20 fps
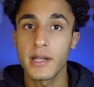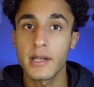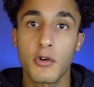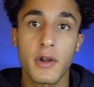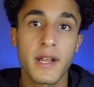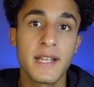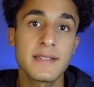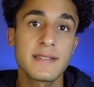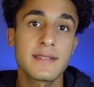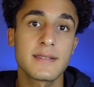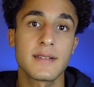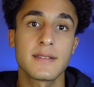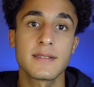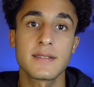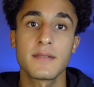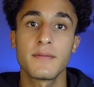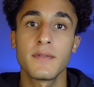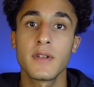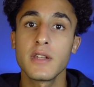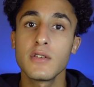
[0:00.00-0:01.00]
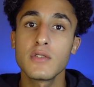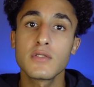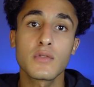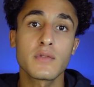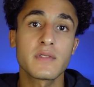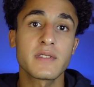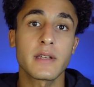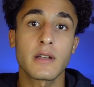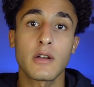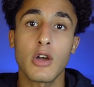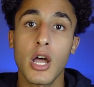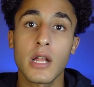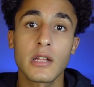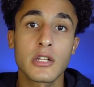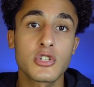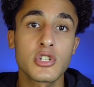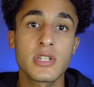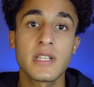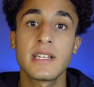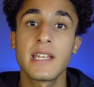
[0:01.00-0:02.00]
For instance, videos on
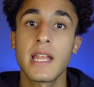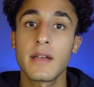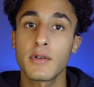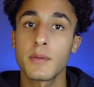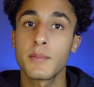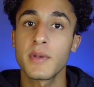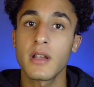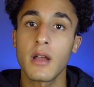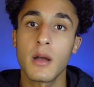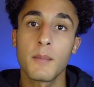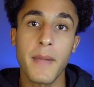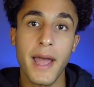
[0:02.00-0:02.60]
psychology never become